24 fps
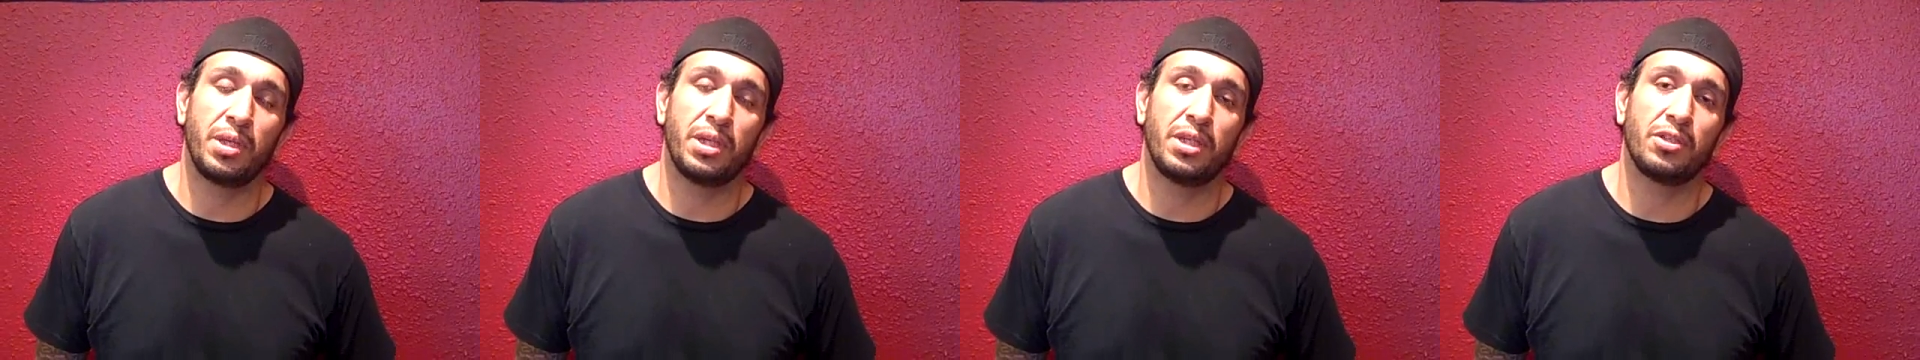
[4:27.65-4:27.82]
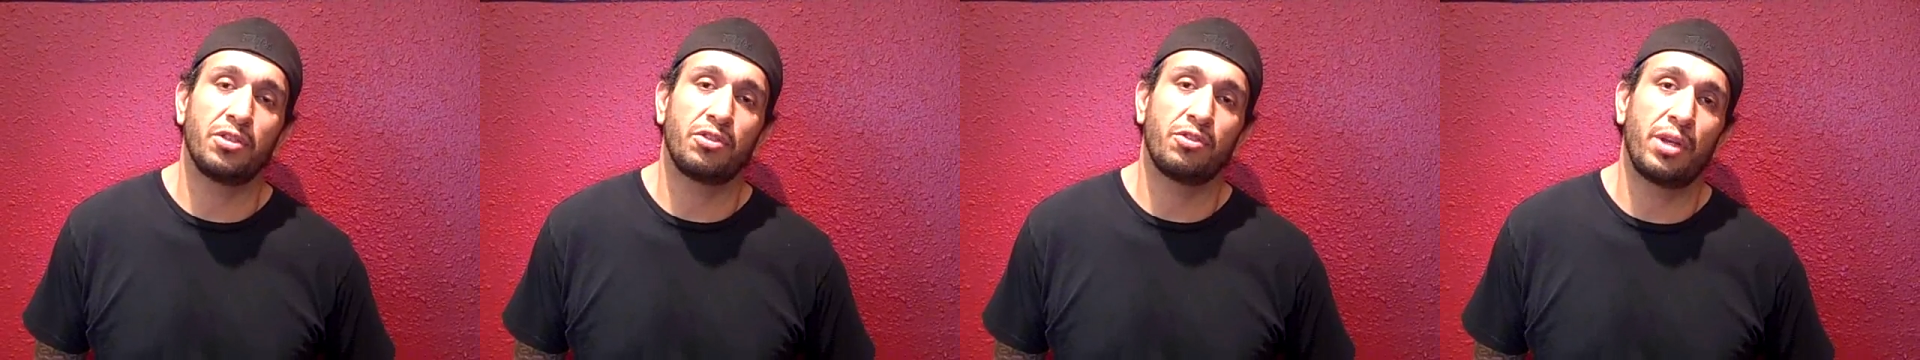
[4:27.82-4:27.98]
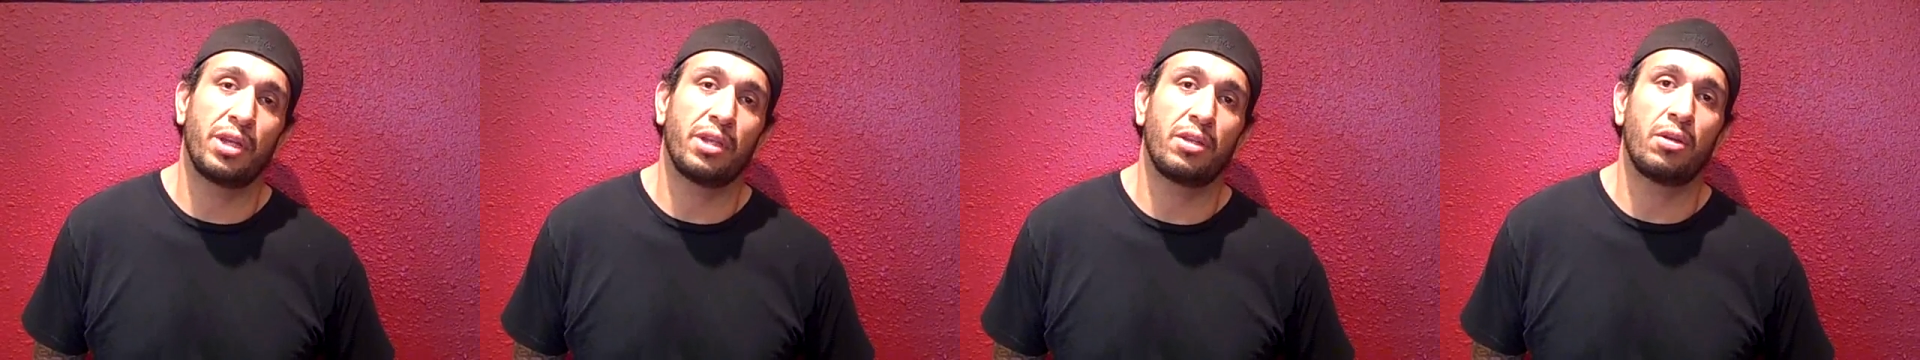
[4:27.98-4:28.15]
and
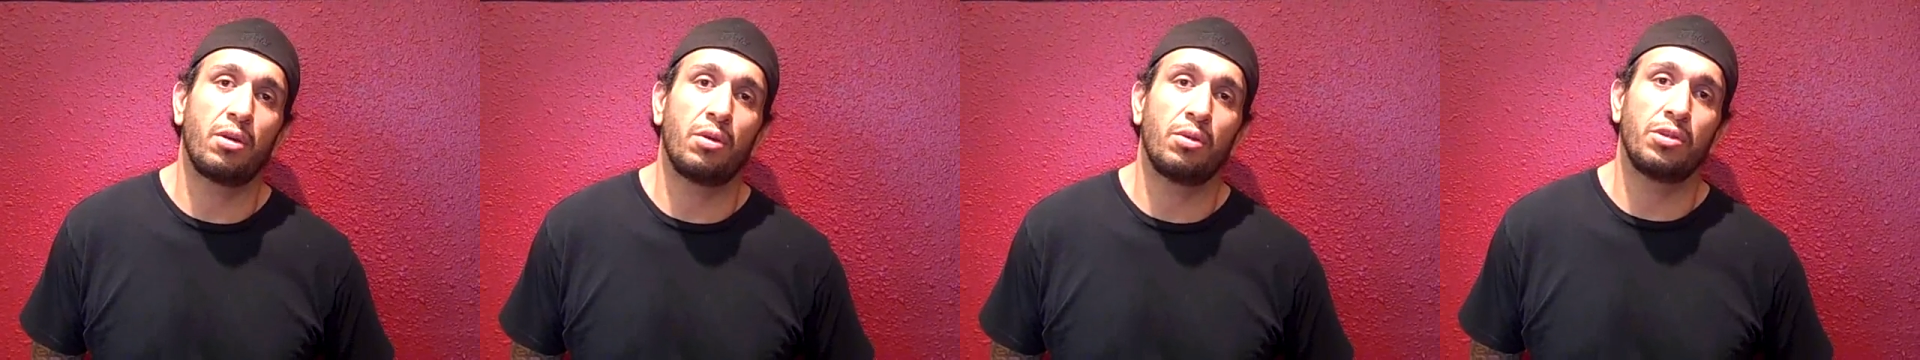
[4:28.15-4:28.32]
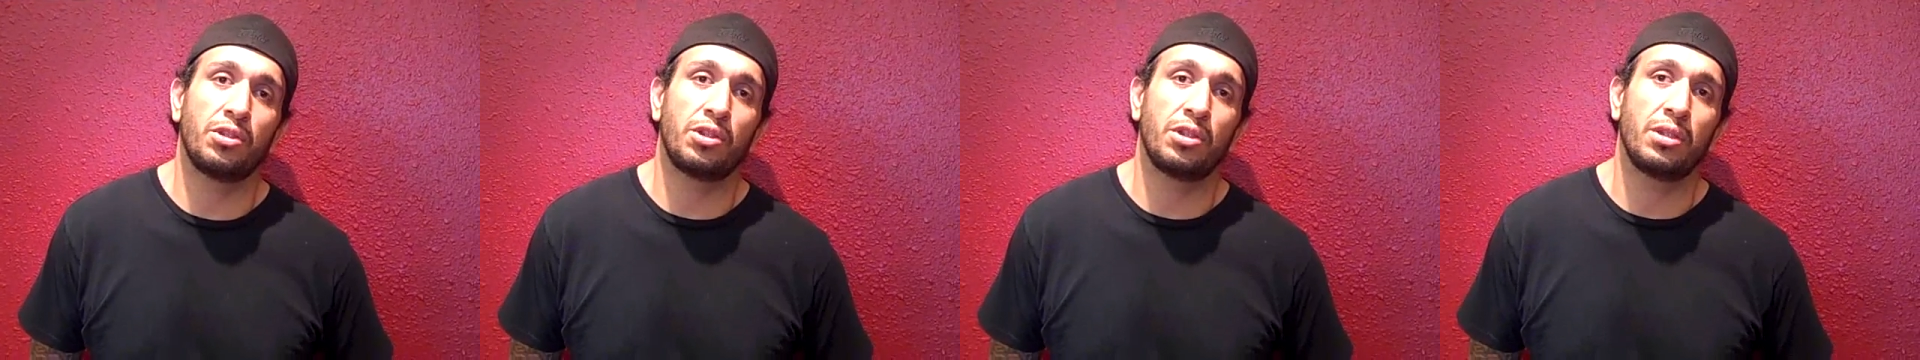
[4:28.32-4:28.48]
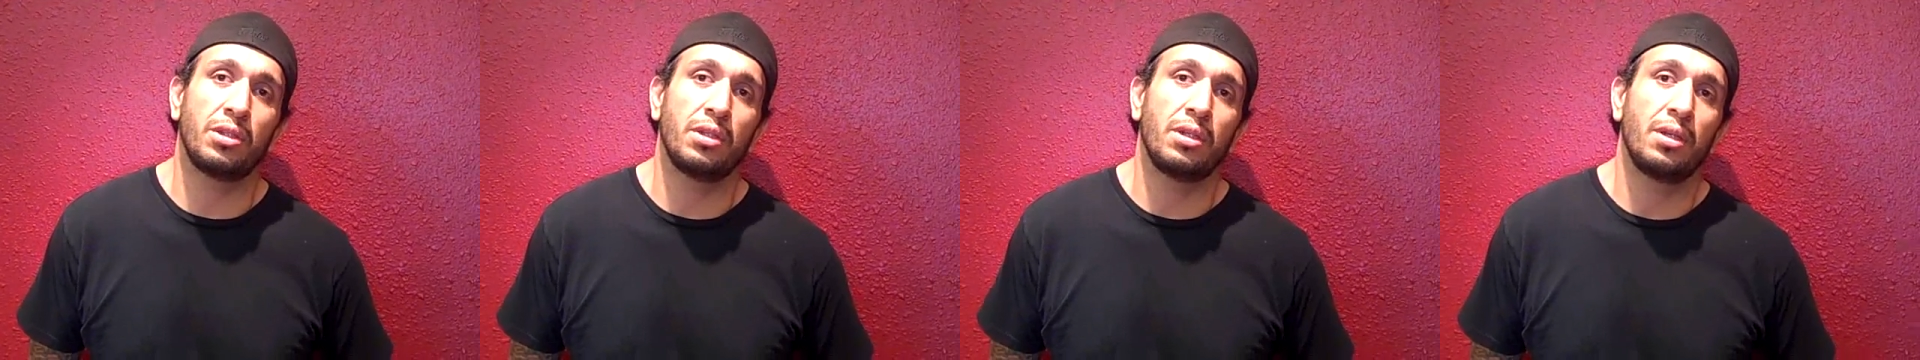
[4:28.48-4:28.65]
strength
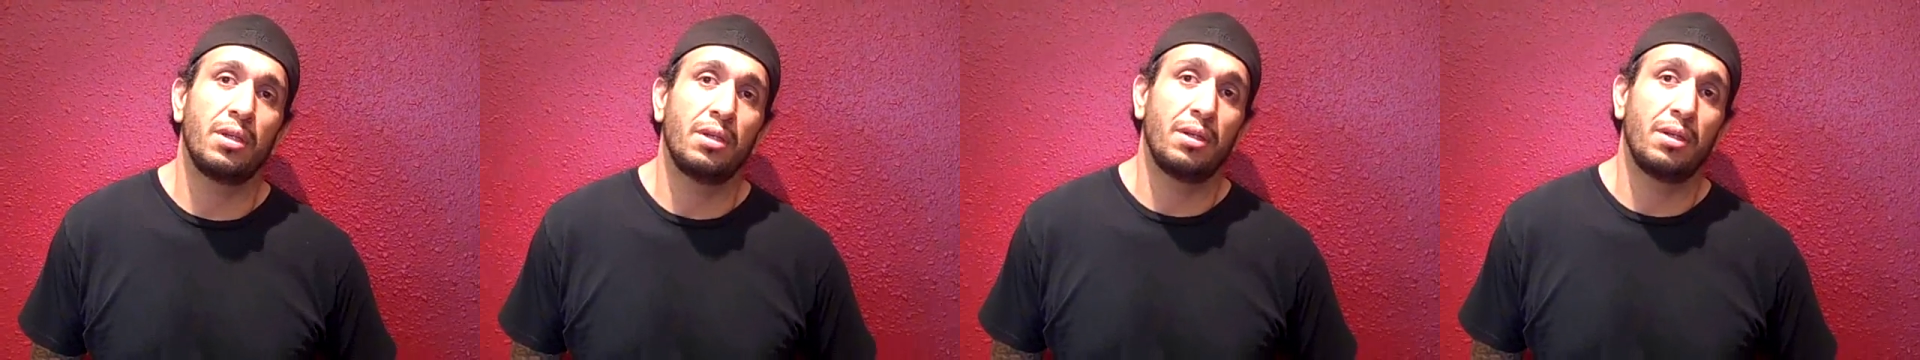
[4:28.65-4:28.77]
coach.